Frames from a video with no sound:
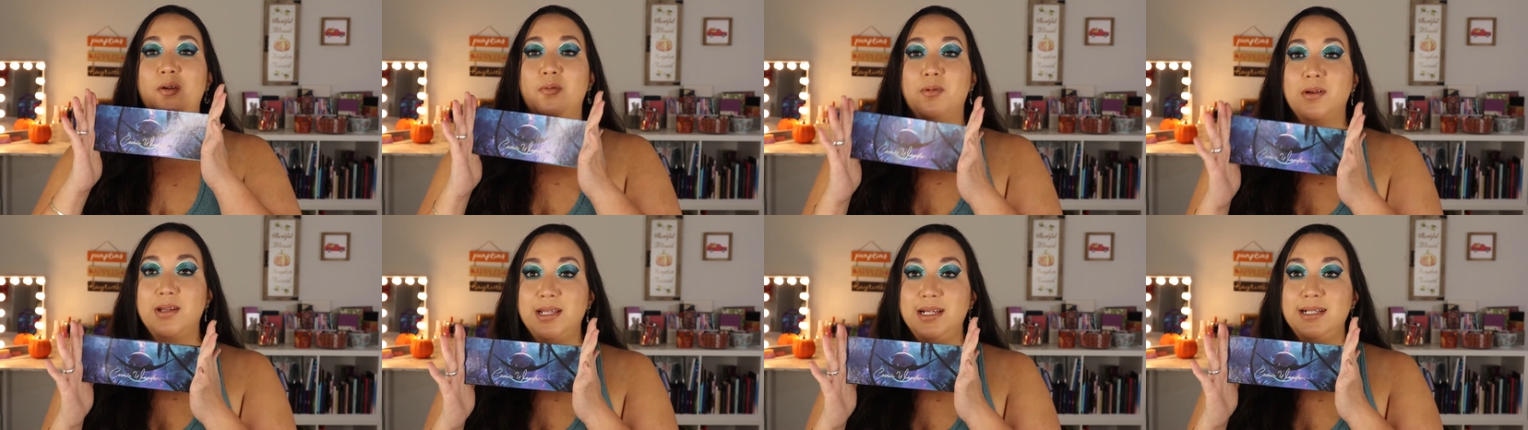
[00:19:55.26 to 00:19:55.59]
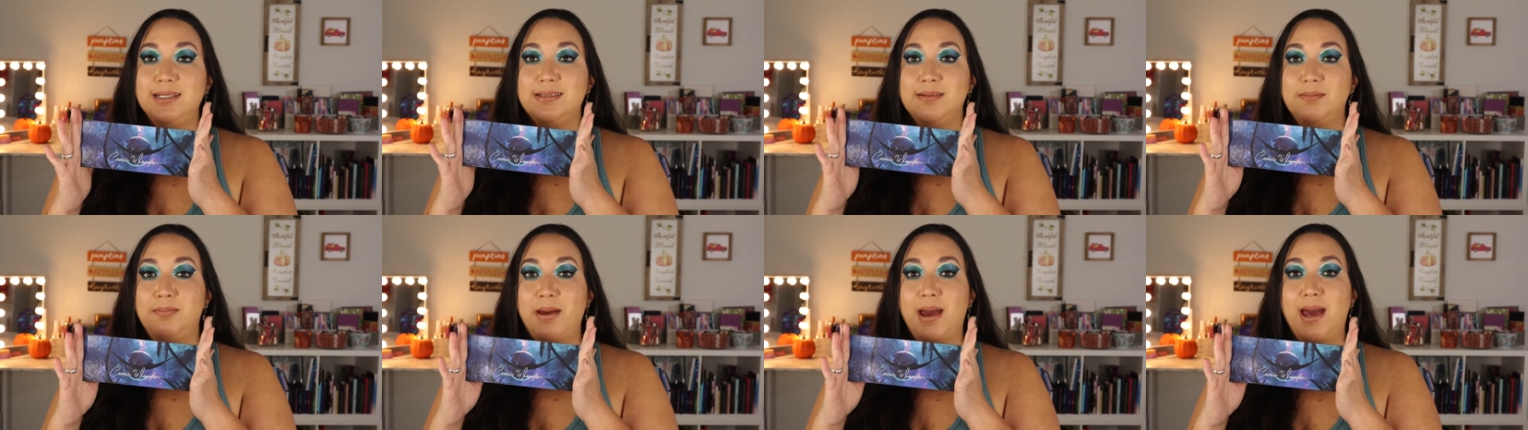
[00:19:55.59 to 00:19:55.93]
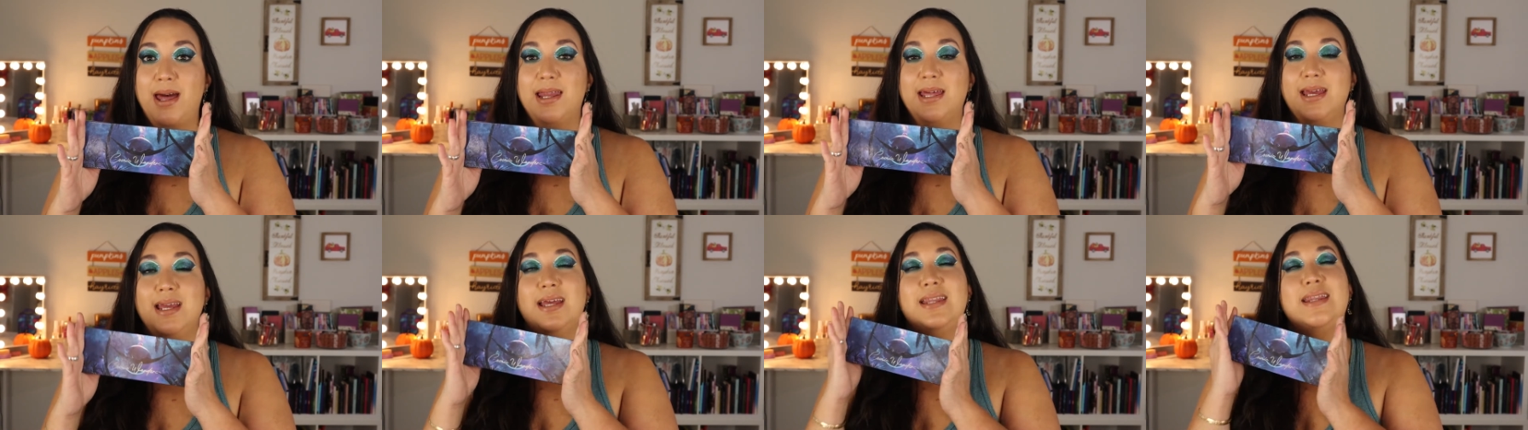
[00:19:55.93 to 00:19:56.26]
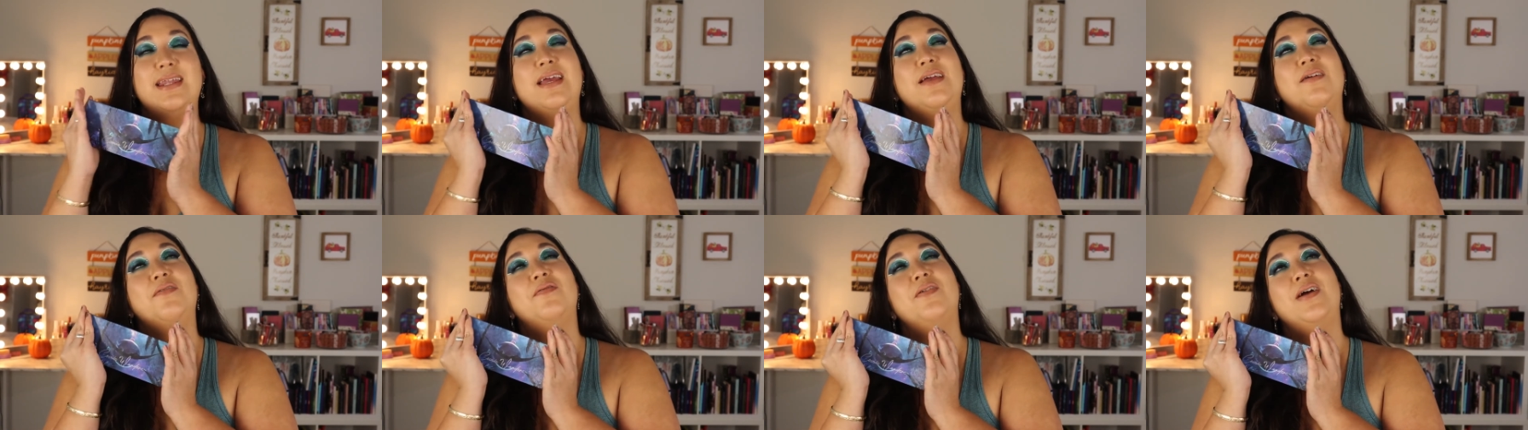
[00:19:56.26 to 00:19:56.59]
release a palette and
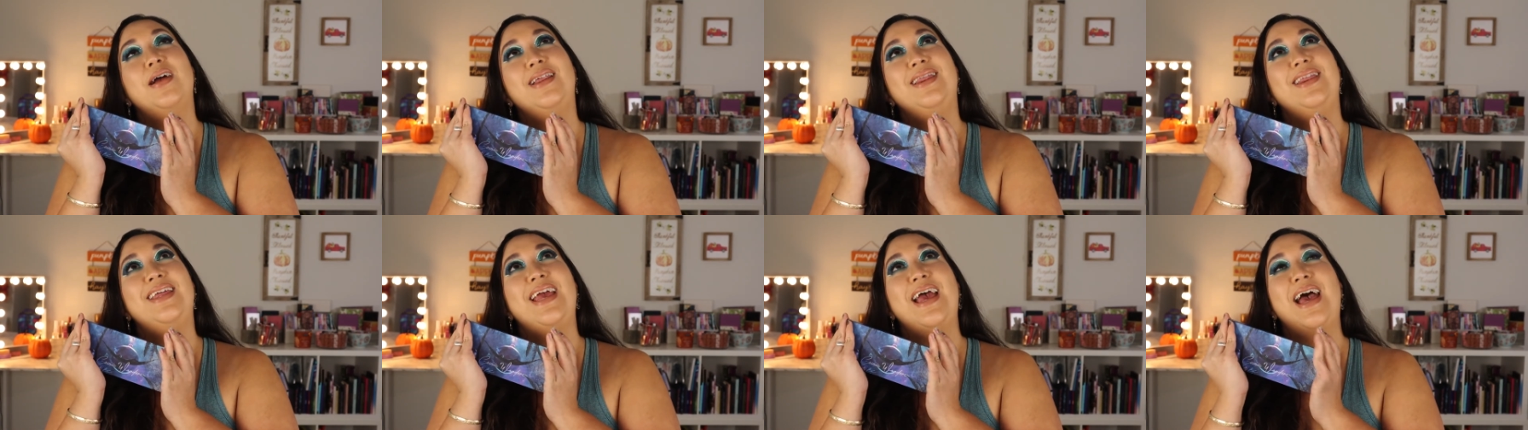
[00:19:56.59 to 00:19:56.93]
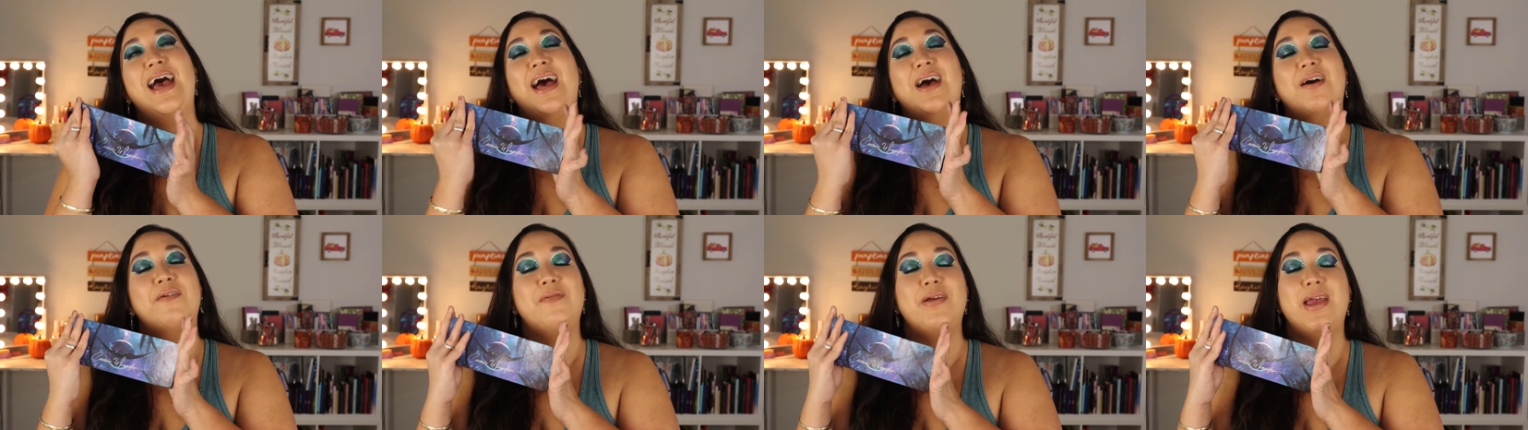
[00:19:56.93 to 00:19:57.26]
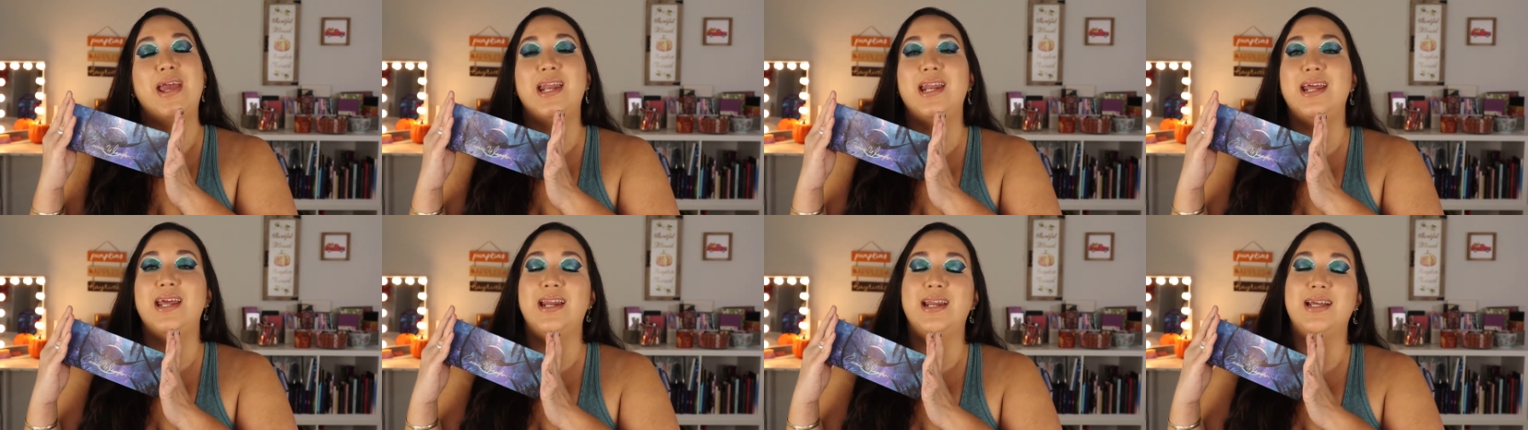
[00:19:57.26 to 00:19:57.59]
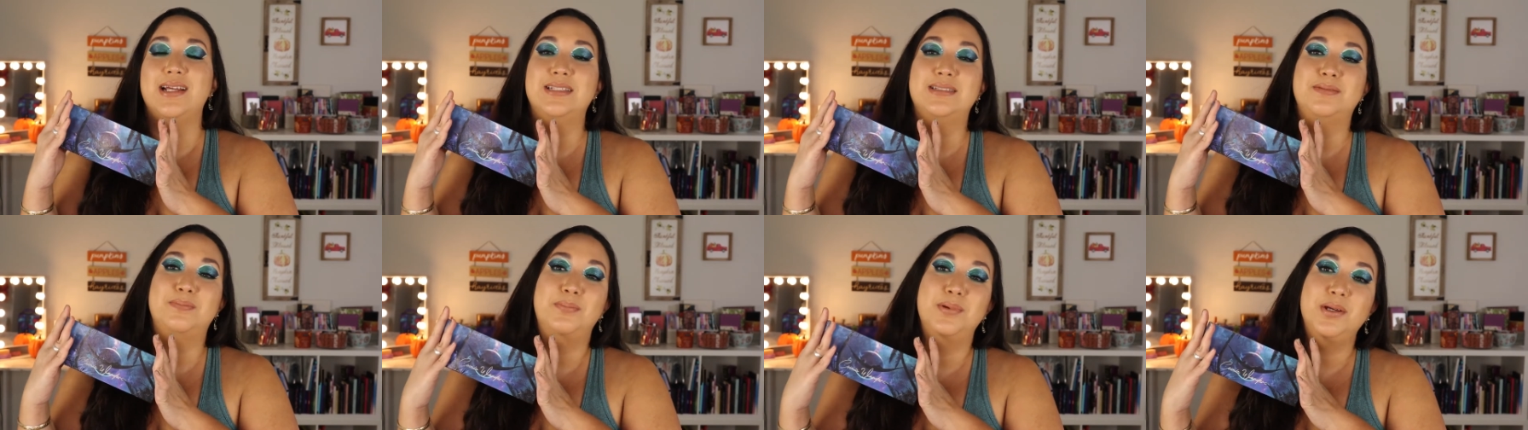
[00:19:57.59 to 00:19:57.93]
they finally have and it
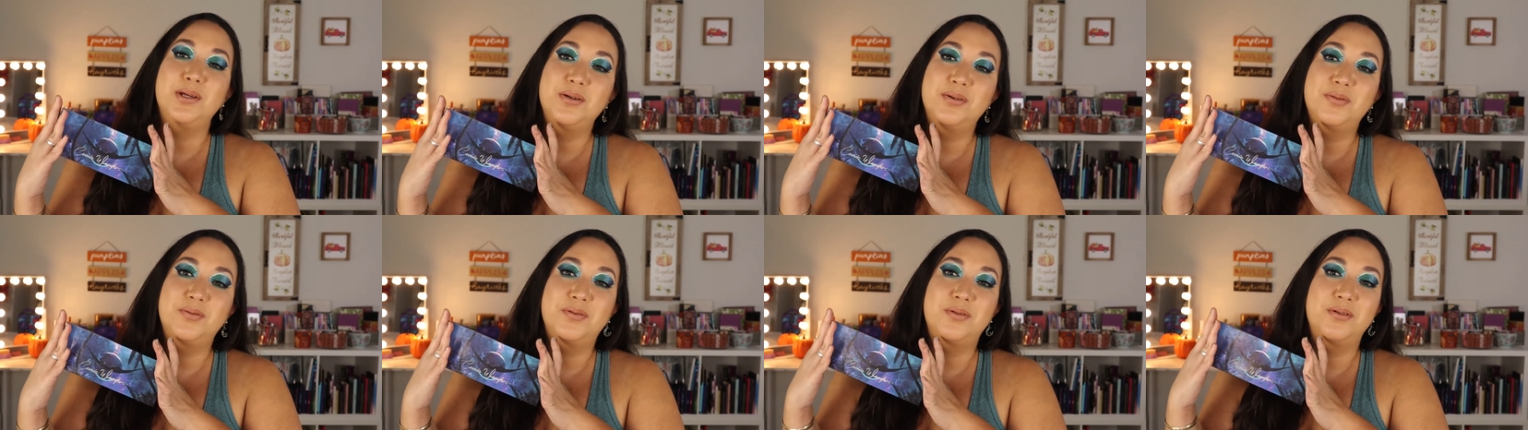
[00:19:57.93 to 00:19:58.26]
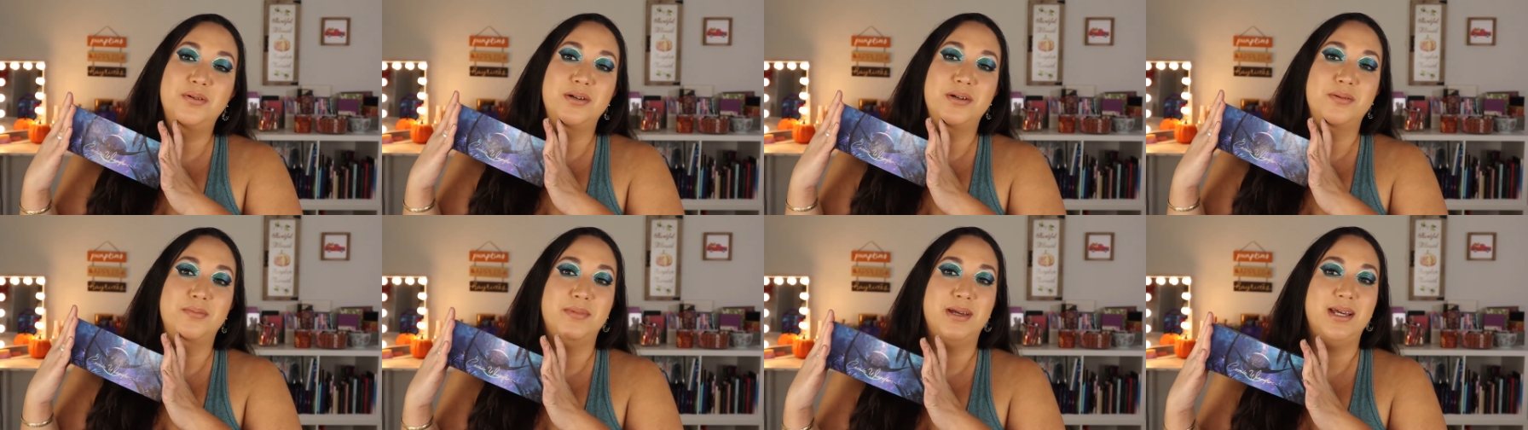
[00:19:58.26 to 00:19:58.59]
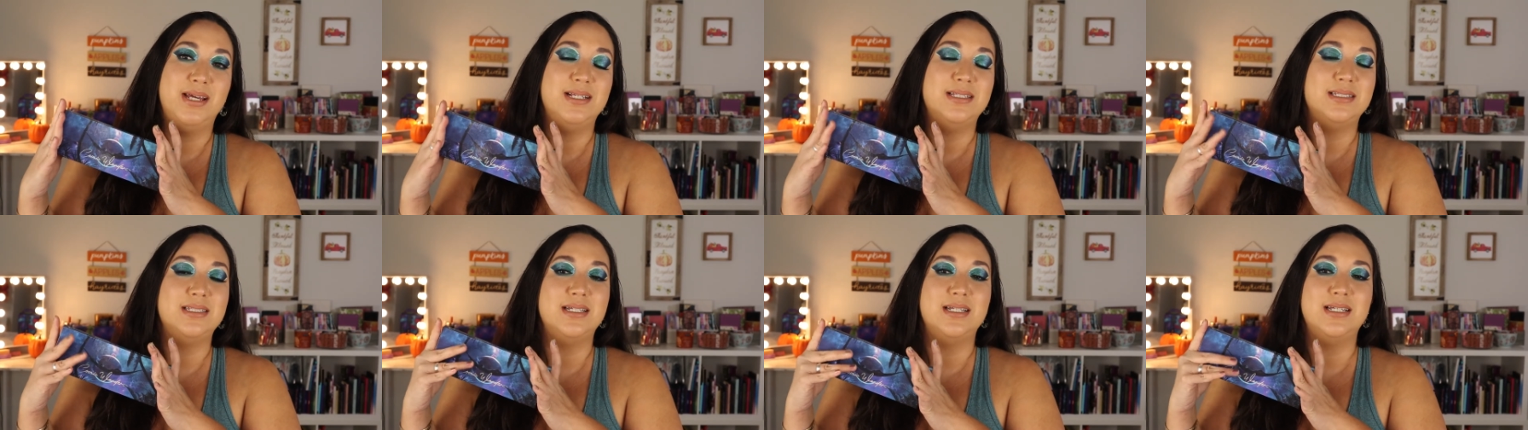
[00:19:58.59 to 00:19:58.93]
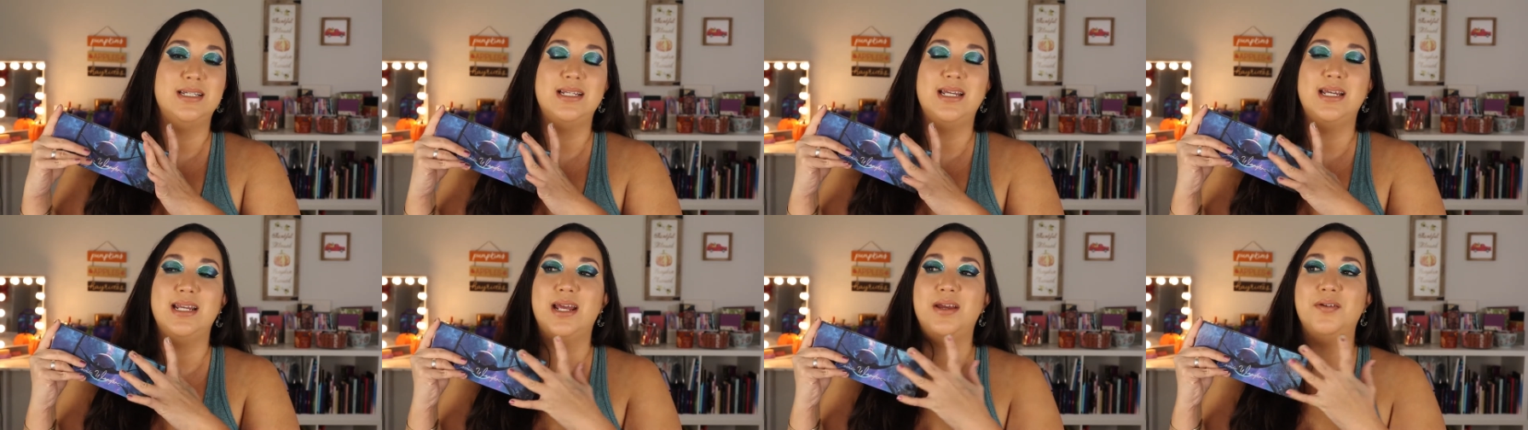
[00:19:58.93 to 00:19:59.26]
is beautiful and amazing
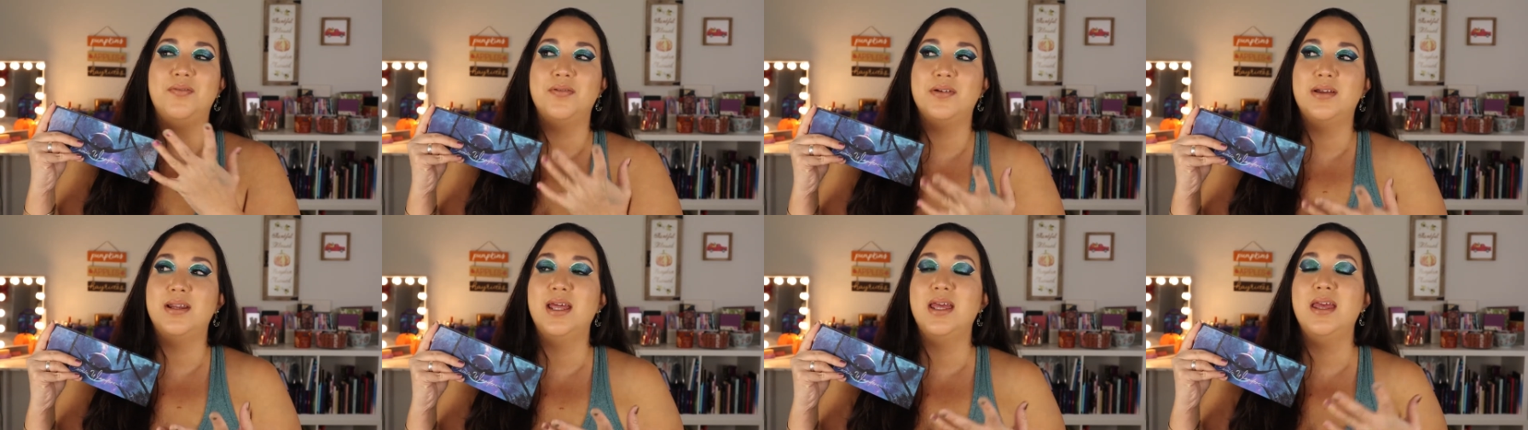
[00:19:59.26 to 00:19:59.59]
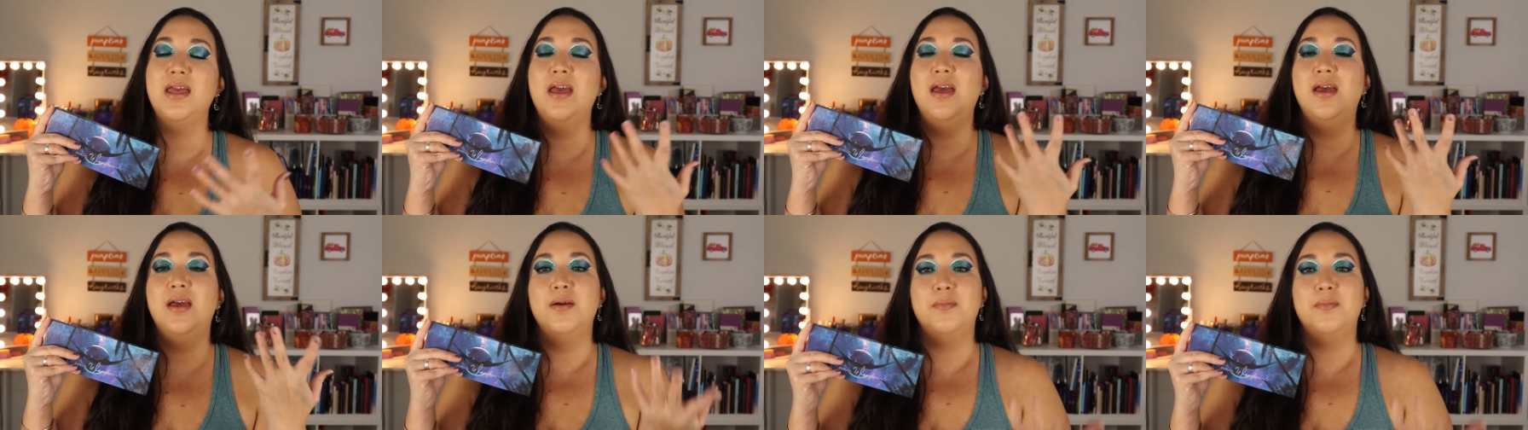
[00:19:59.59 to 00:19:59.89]
and I feel like